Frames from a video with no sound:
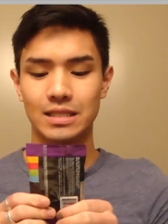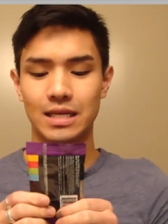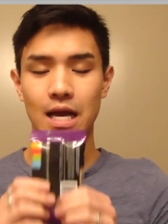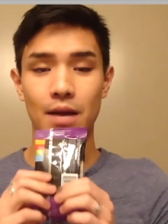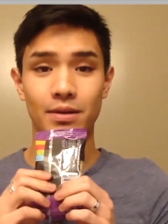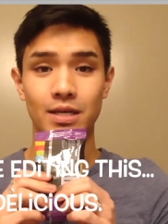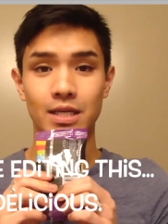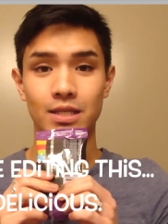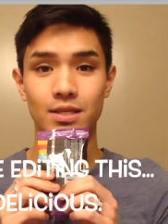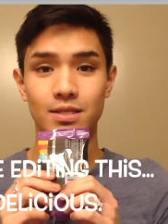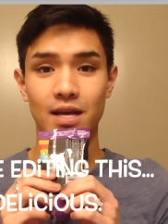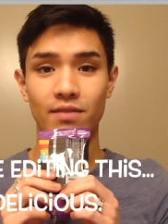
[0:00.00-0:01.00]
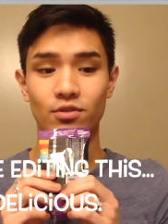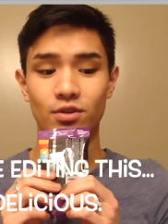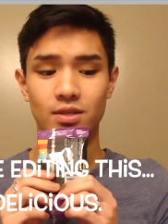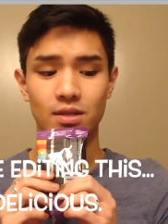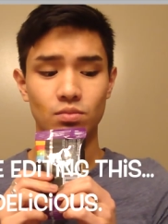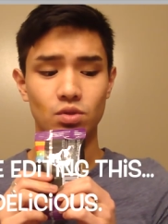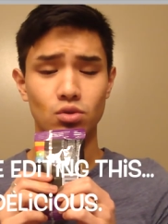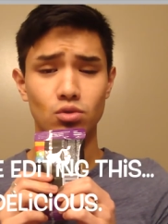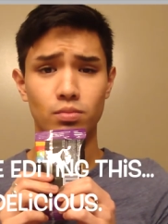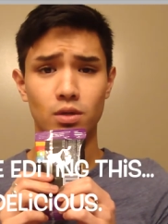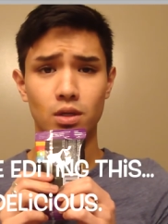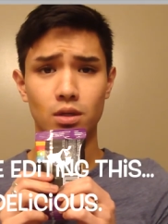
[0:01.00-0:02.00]
I'm gonna eat this after because I'm
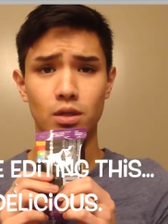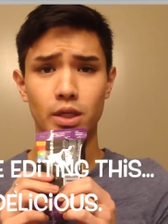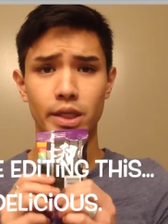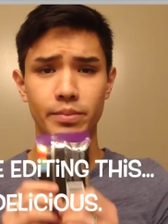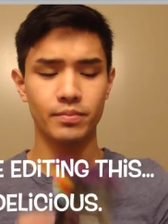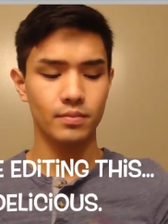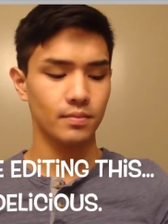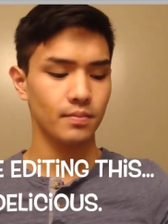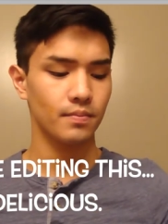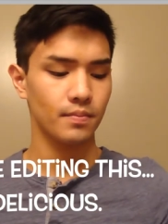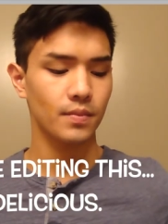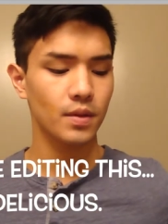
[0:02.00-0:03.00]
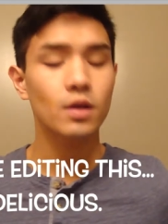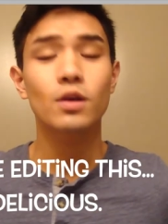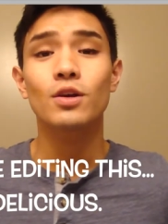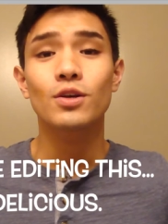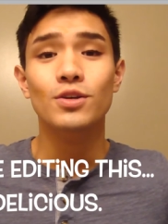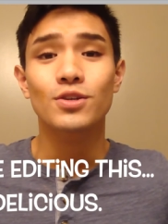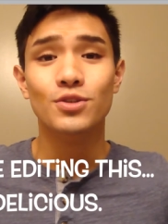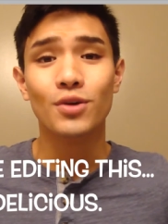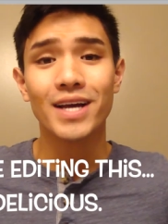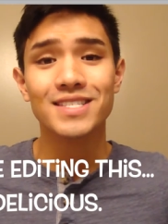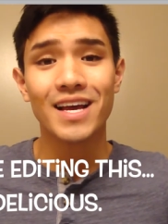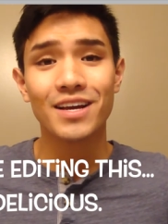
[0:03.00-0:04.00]
super hungry. So
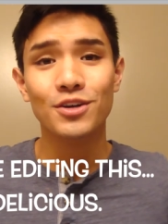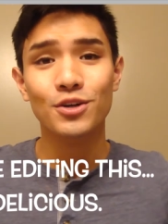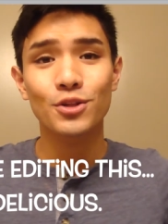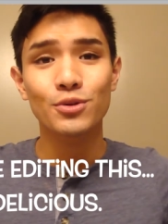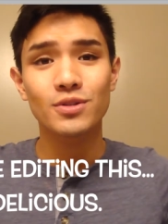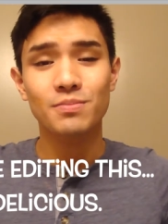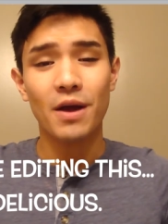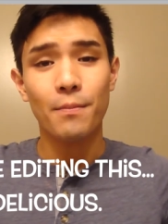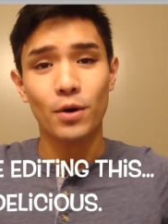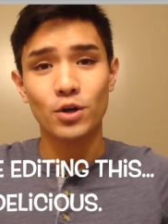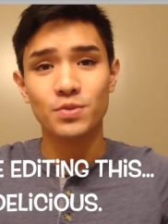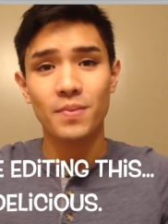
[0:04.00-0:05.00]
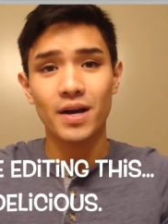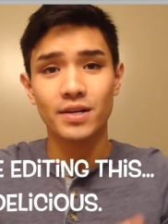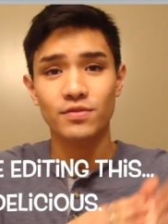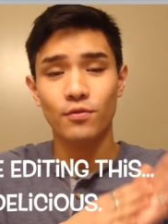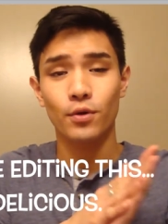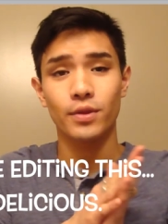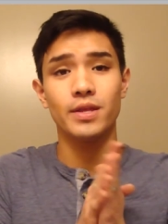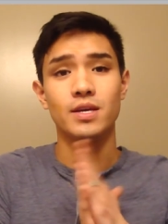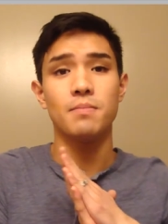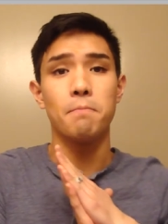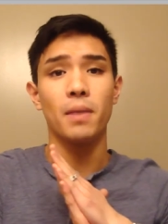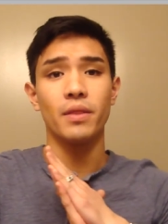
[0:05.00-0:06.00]
guys, that concludes my Birchbox for
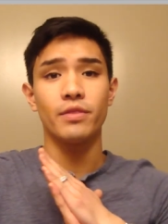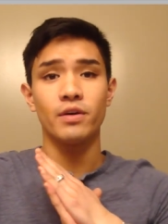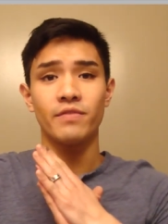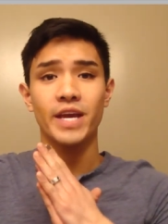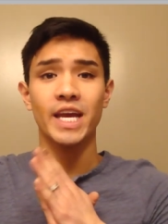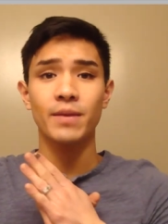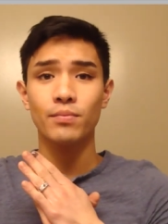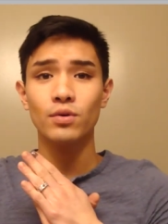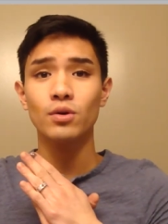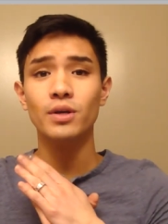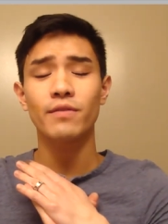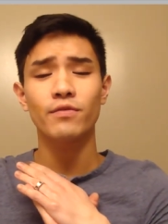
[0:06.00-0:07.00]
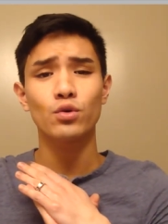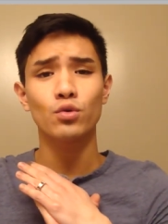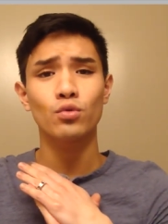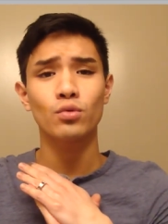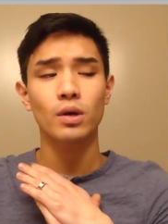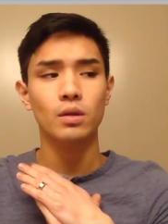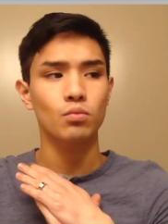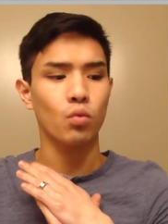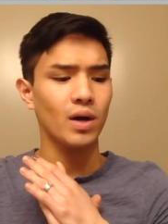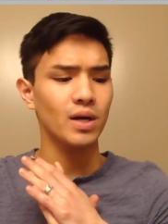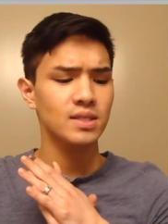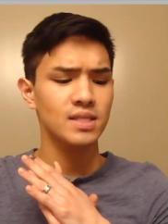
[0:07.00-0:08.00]
the month of April. If you
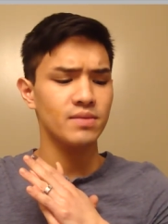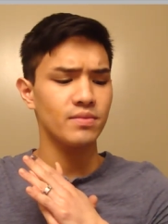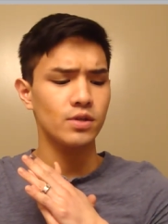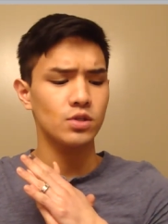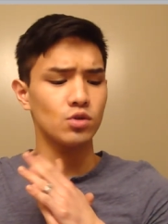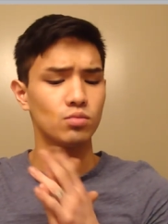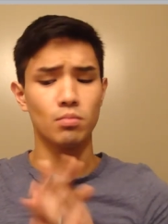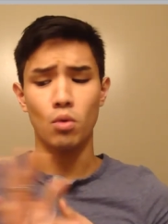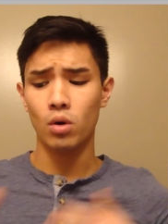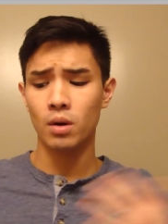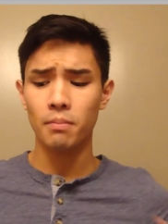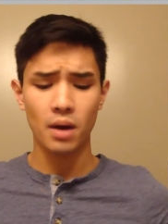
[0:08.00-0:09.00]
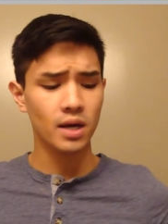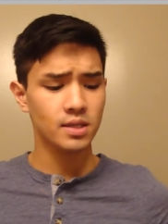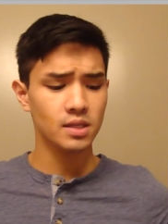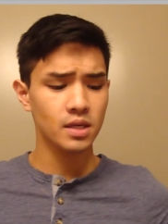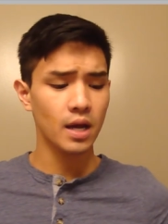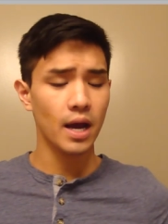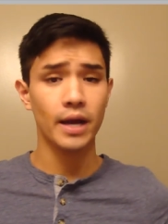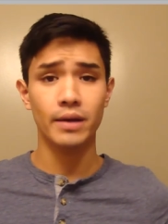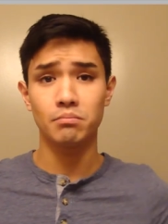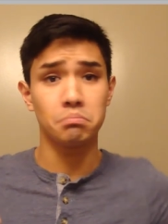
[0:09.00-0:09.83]
want to see me do more unboxing, I